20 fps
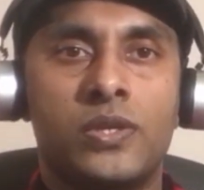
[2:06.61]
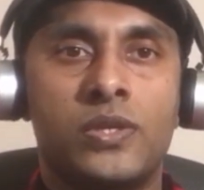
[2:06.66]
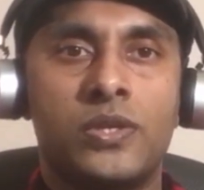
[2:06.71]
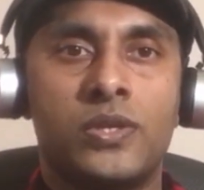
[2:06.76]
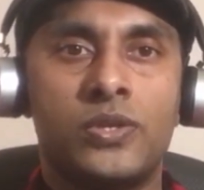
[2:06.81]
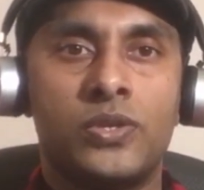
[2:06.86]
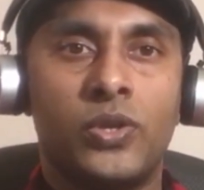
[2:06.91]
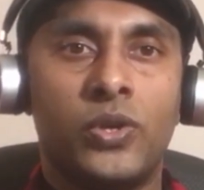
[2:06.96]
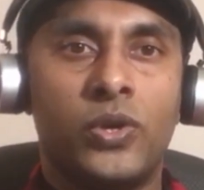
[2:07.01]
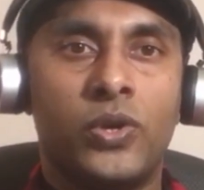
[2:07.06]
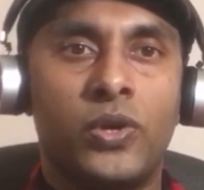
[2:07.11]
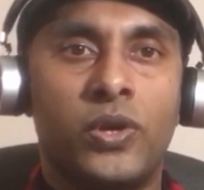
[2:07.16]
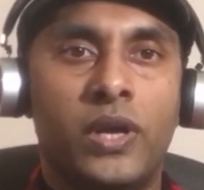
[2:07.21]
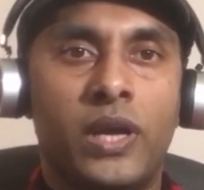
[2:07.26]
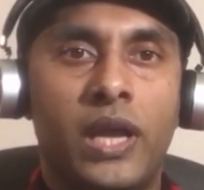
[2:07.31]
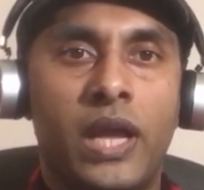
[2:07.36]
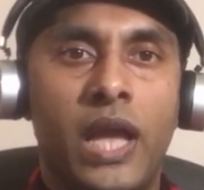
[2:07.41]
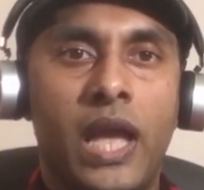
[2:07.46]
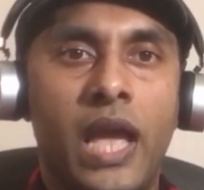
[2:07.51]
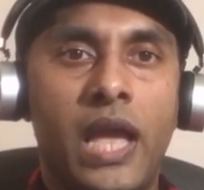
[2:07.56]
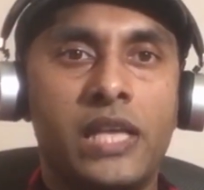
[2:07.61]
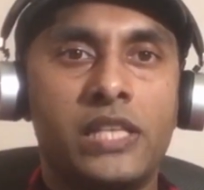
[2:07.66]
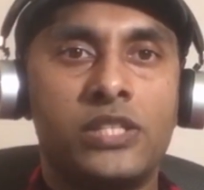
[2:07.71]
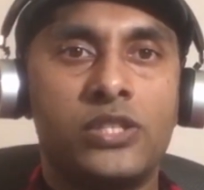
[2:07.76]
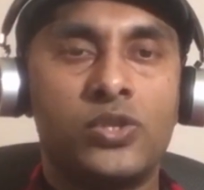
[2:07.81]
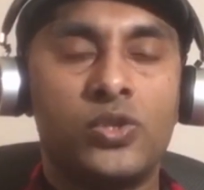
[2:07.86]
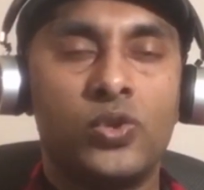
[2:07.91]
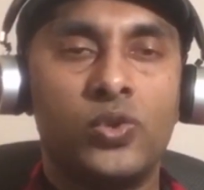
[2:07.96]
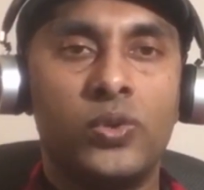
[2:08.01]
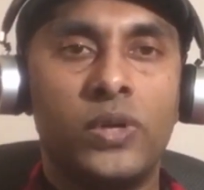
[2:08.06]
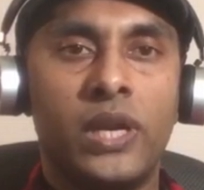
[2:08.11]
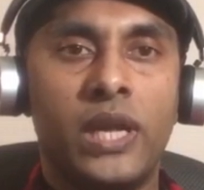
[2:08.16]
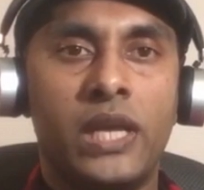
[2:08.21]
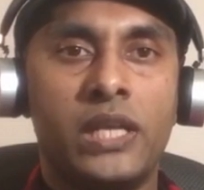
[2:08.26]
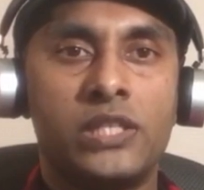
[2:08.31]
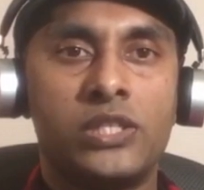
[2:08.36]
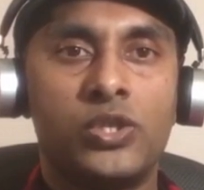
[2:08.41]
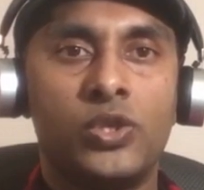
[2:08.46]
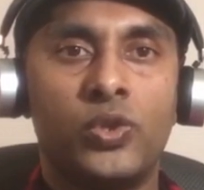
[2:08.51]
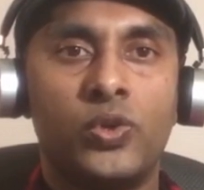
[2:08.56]
So as soon
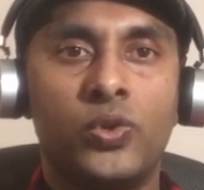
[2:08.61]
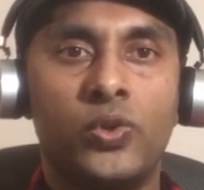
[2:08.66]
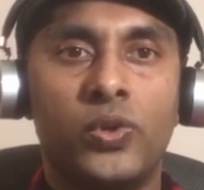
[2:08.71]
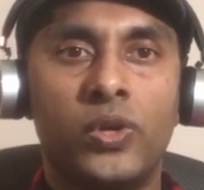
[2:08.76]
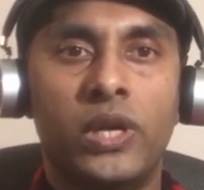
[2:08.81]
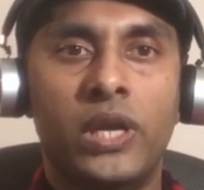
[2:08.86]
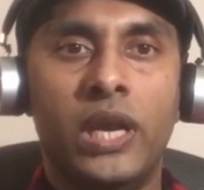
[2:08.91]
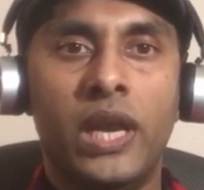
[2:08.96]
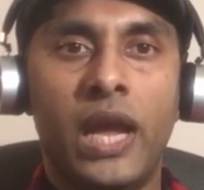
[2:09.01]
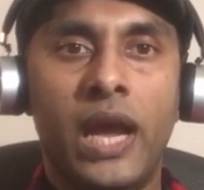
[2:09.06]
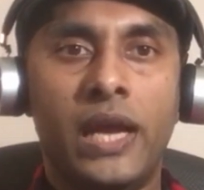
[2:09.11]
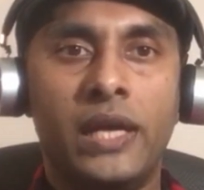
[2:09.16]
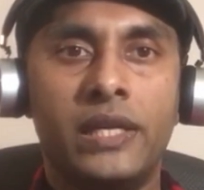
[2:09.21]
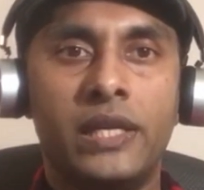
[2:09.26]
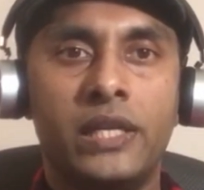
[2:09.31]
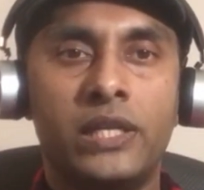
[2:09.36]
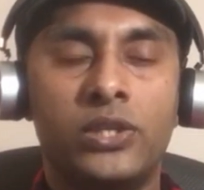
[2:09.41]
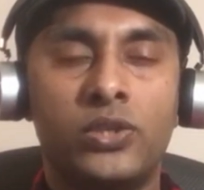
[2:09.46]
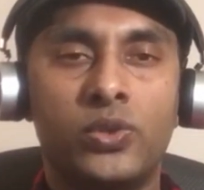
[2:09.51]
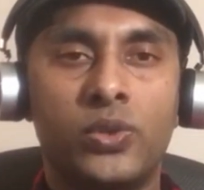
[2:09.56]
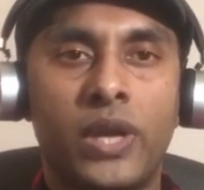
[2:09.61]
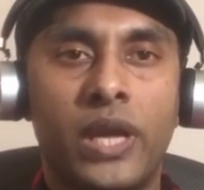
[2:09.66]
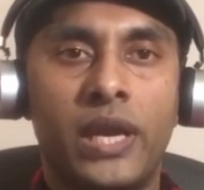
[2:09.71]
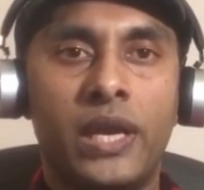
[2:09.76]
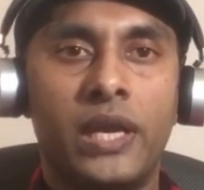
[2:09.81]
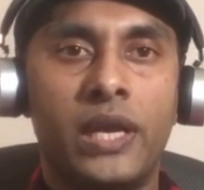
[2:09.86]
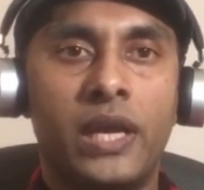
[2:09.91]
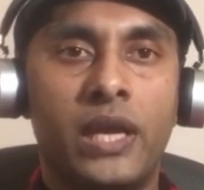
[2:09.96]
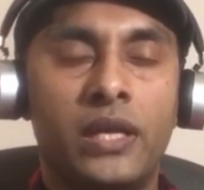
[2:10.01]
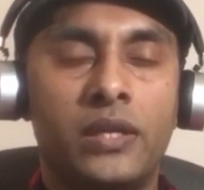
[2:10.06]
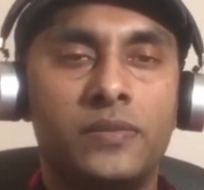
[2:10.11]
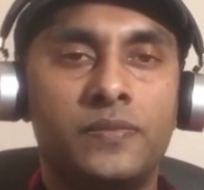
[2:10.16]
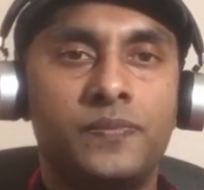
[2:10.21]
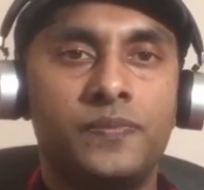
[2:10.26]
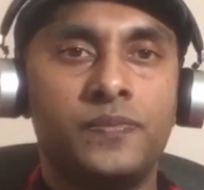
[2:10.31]
as you landed to Canada,